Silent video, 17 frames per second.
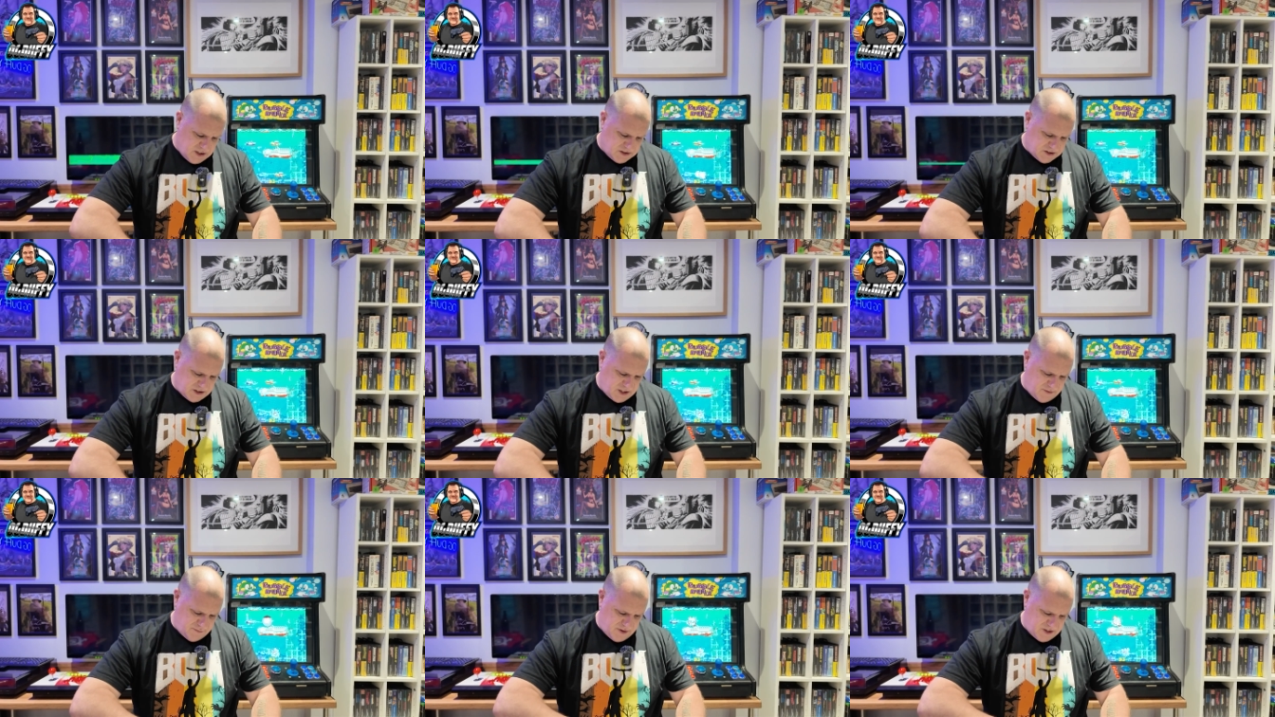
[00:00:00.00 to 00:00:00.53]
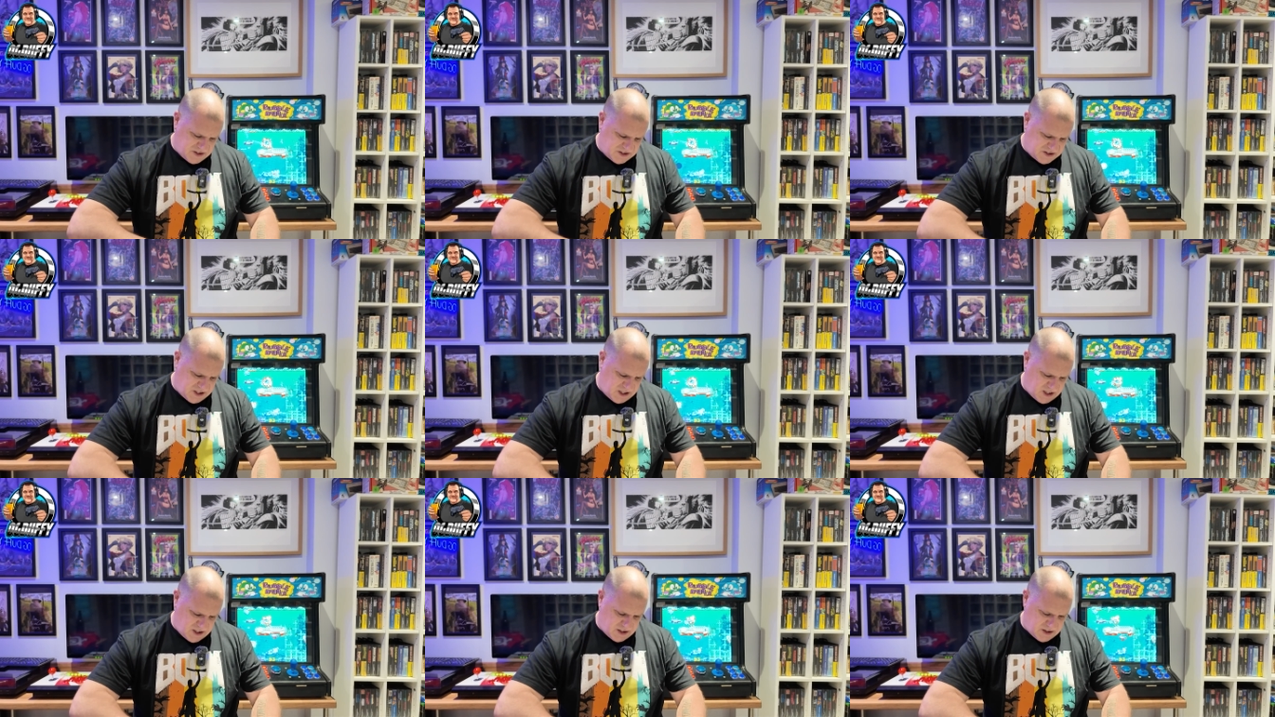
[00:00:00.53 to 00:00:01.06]
So give me a
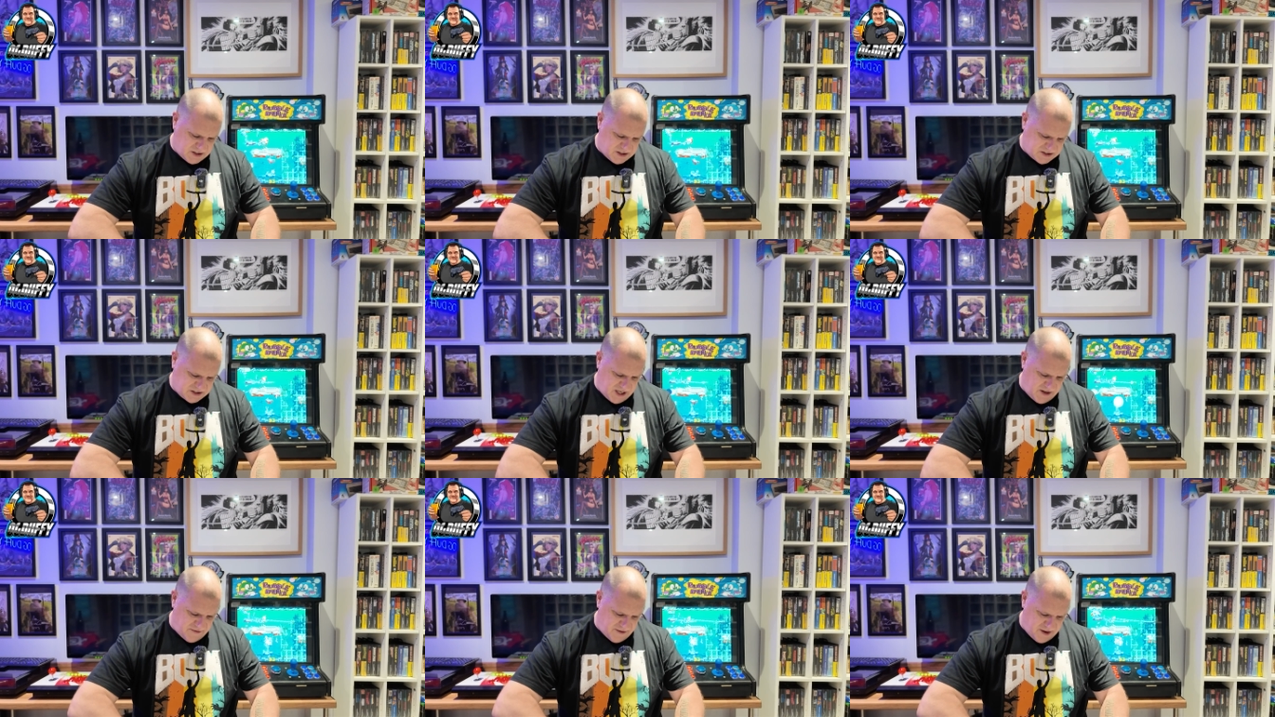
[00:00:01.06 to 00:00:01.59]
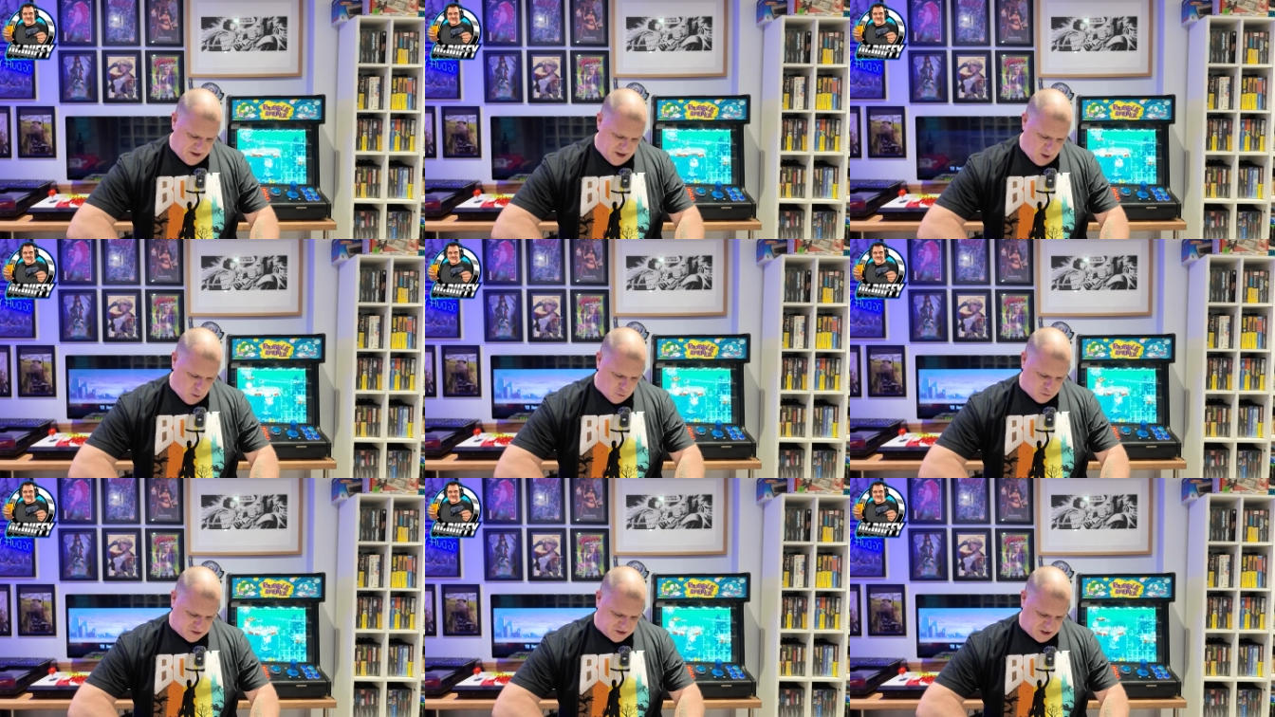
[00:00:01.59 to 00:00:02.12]
second. Let's get the
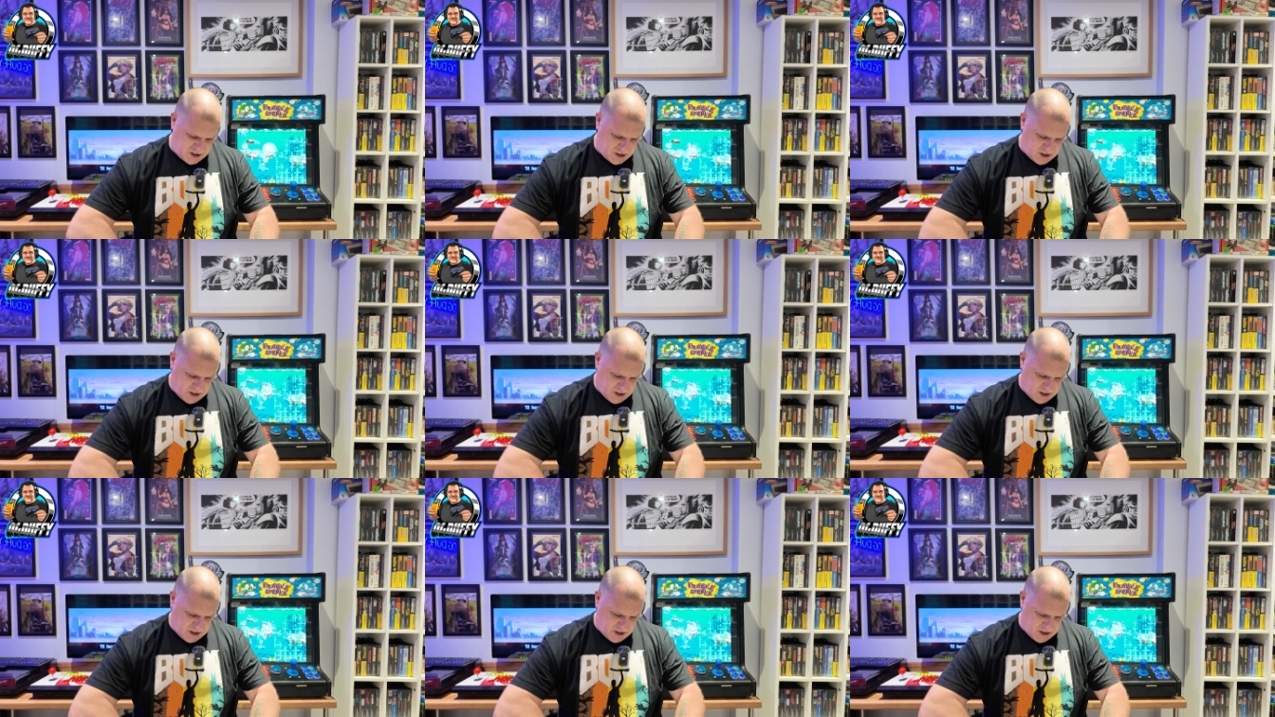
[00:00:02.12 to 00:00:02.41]
note